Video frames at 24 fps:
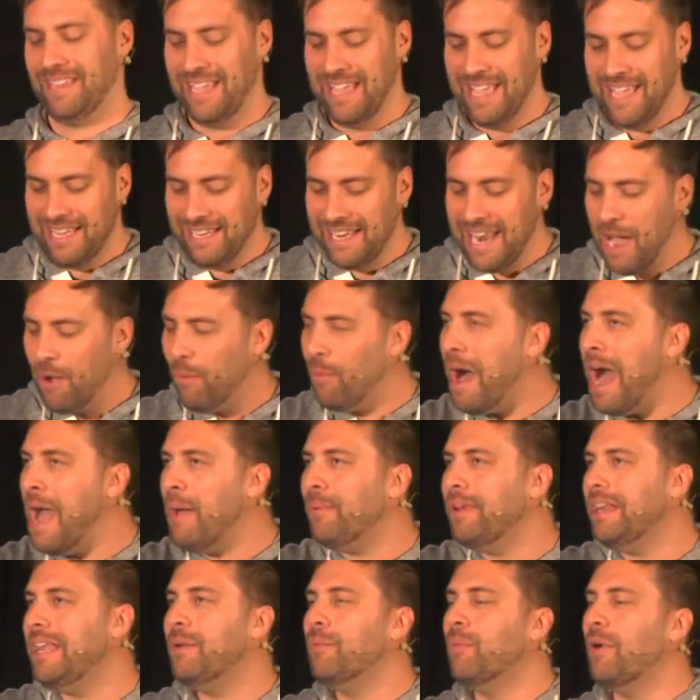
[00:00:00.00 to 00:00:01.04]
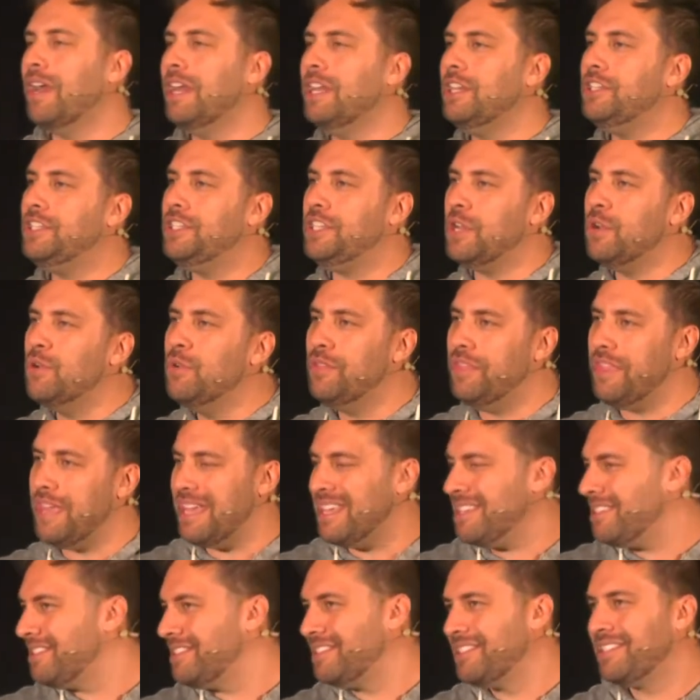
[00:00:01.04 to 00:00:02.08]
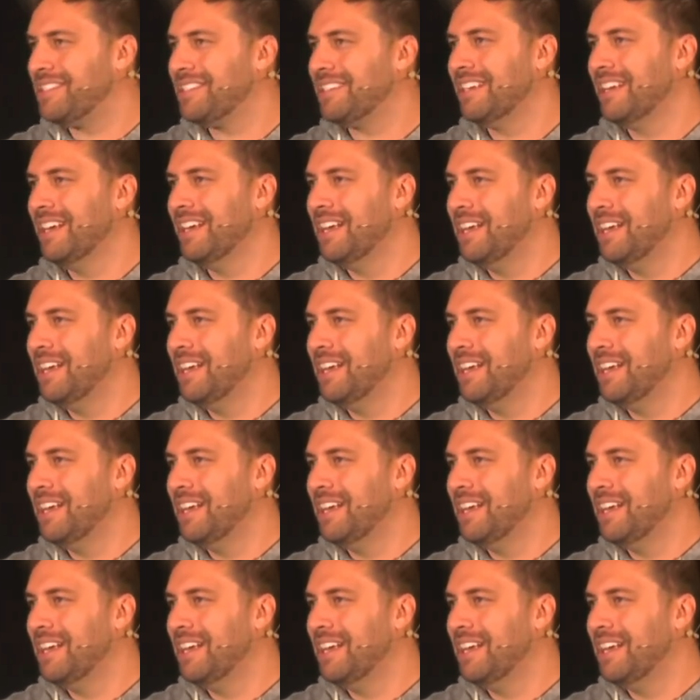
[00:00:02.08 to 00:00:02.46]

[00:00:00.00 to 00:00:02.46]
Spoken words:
Now, why would he want to do this?